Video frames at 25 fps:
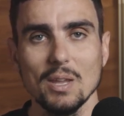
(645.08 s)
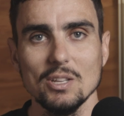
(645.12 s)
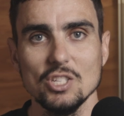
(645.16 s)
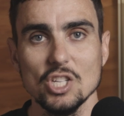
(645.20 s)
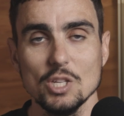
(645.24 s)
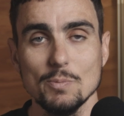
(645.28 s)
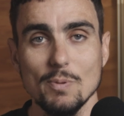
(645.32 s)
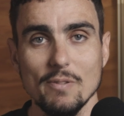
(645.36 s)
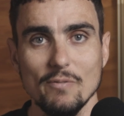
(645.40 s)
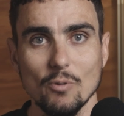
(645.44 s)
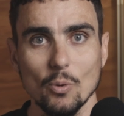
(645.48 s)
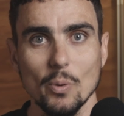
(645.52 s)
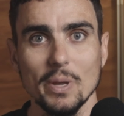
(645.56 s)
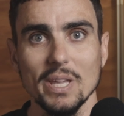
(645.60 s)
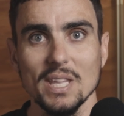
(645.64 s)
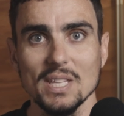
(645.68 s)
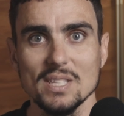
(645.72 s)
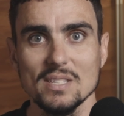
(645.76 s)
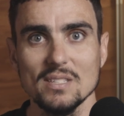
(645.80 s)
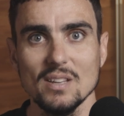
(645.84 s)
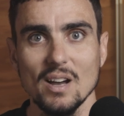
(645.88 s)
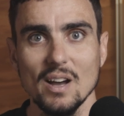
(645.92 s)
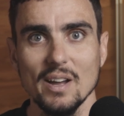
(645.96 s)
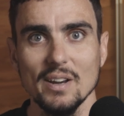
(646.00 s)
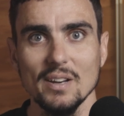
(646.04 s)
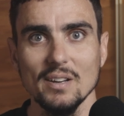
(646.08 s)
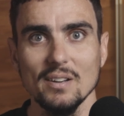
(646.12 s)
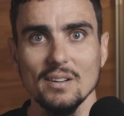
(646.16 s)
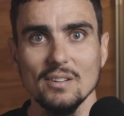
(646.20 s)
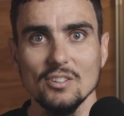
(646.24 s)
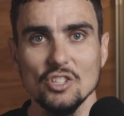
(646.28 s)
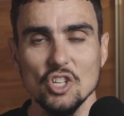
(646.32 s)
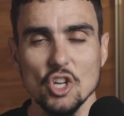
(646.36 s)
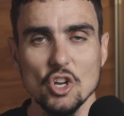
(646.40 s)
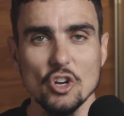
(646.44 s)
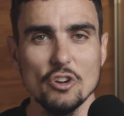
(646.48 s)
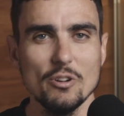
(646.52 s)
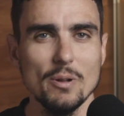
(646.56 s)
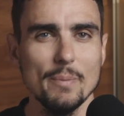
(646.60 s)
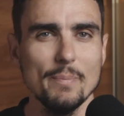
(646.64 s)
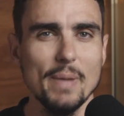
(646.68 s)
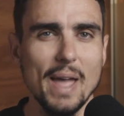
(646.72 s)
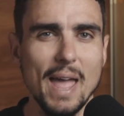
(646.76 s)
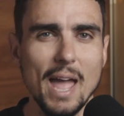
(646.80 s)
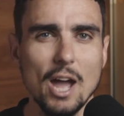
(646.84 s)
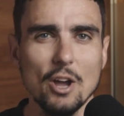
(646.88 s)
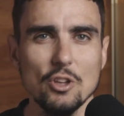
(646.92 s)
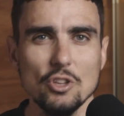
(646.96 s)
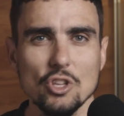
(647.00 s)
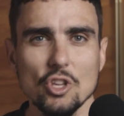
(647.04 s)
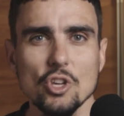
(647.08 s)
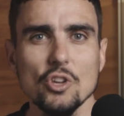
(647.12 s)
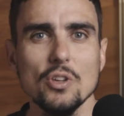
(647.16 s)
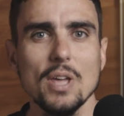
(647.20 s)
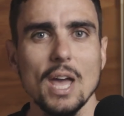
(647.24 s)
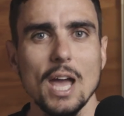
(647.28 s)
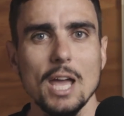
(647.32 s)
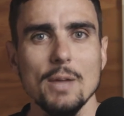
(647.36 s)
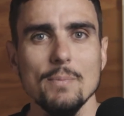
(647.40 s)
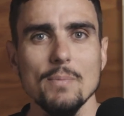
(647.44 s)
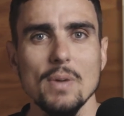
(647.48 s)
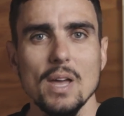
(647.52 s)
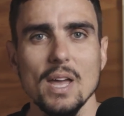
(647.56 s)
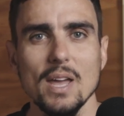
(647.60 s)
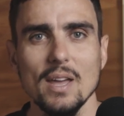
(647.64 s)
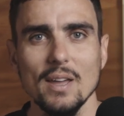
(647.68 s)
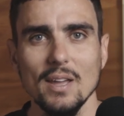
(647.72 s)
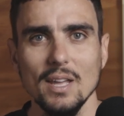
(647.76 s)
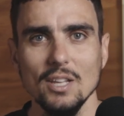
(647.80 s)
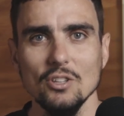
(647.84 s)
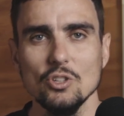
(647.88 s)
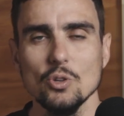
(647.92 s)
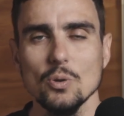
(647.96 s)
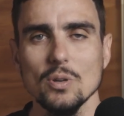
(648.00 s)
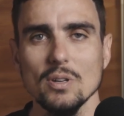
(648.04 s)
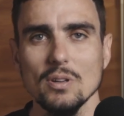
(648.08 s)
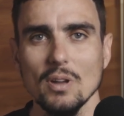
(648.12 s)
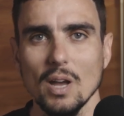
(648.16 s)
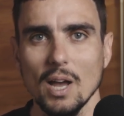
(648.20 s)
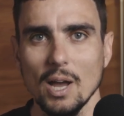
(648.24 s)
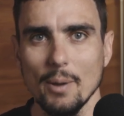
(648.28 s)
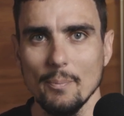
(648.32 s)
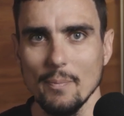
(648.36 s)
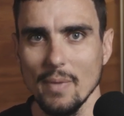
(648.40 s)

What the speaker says: just before we get started, do you remember how you came into